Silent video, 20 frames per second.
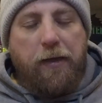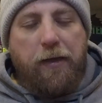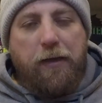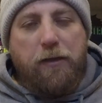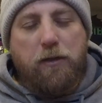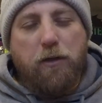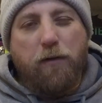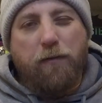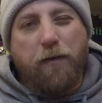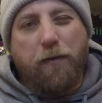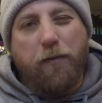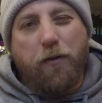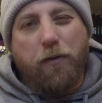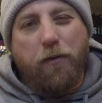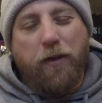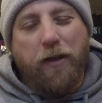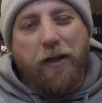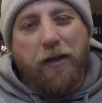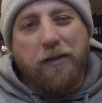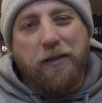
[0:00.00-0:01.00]
So if I'm
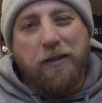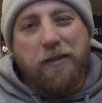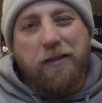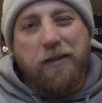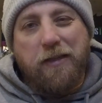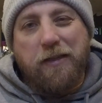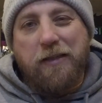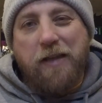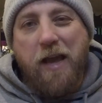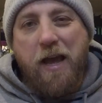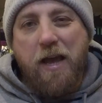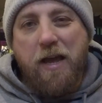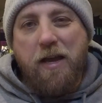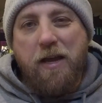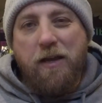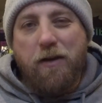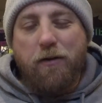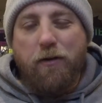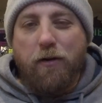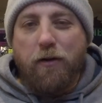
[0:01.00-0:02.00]
throwing like a
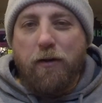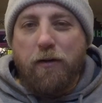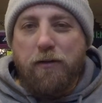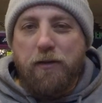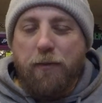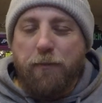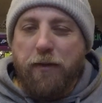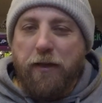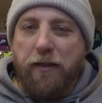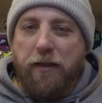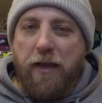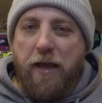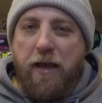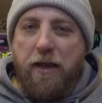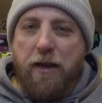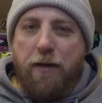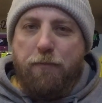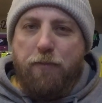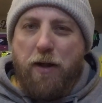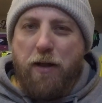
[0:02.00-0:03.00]
DT10 or something like
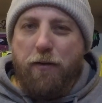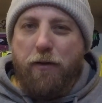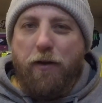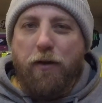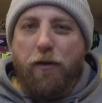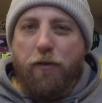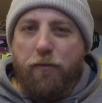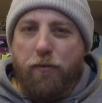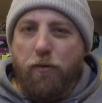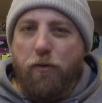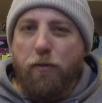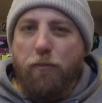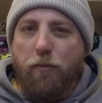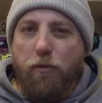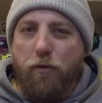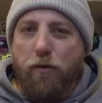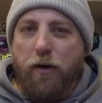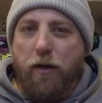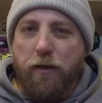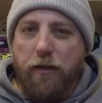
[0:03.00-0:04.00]
that, I'm probably going to throw it
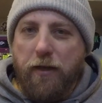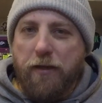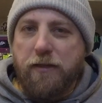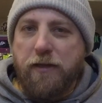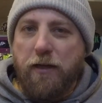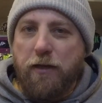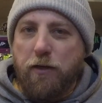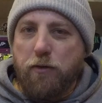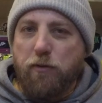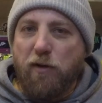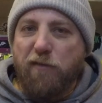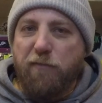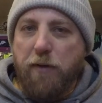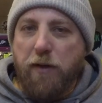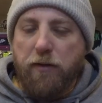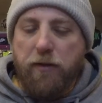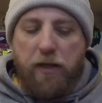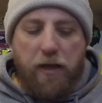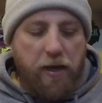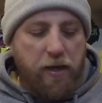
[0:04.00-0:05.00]
more on like 10 to 12
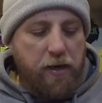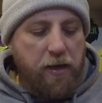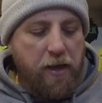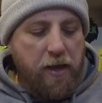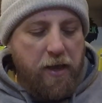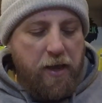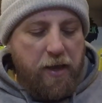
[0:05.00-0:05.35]
pound line.